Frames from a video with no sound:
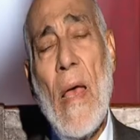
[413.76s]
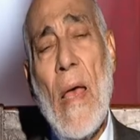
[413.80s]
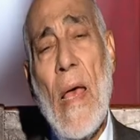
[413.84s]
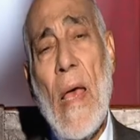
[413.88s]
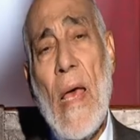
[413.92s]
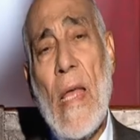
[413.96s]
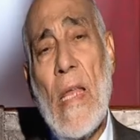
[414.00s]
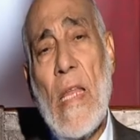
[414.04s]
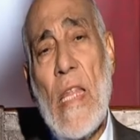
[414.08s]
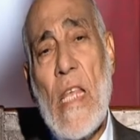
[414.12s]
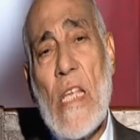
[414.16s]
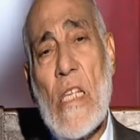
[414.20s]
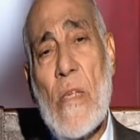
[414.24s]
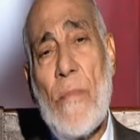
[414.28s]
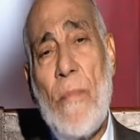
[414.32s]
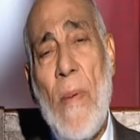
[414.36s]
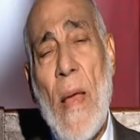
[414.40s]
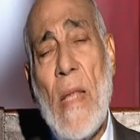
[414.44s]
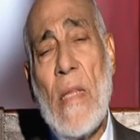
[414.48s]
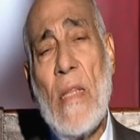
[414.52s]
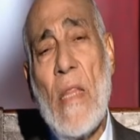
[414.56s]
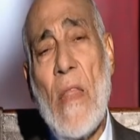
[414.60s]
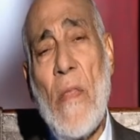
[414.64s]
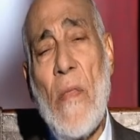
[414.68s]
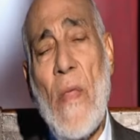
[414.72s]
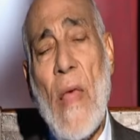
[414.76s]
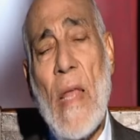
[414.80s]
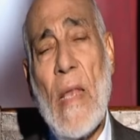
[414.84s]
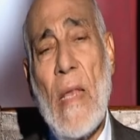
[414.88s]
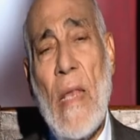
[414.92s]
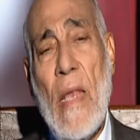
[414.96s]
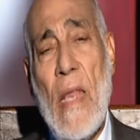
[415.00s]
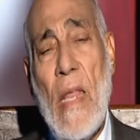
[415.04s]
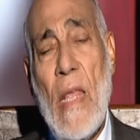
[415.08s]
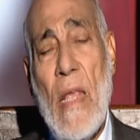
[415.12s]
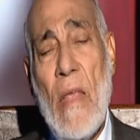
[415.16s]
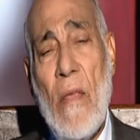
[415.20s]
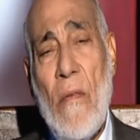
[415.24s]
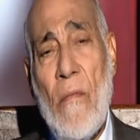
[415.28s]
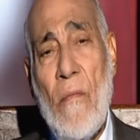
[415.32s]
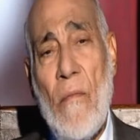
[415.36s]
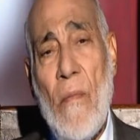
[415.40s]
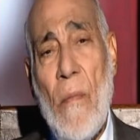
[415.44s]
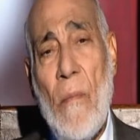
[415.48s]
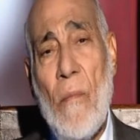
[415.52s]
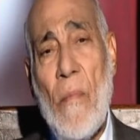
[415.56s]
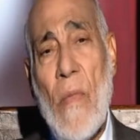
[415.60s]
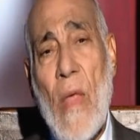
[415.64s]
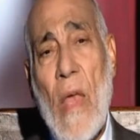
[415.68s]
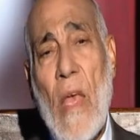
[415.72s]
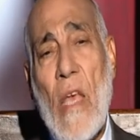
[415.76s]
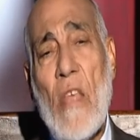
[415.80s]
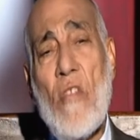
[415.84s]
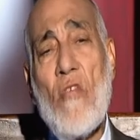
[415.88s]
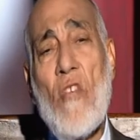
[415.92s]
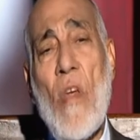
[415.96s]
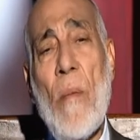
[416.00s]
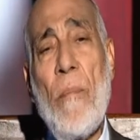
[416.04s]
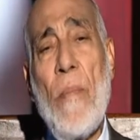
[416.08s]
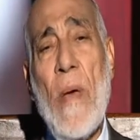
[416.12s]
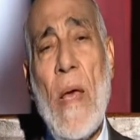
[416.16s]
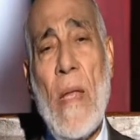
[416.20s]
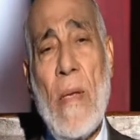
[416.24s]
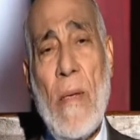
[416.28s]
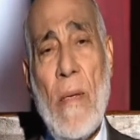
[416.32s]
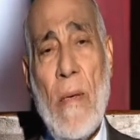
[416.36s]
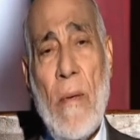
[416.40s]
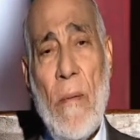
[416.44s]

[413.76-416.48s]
and he spent that leave in Japan.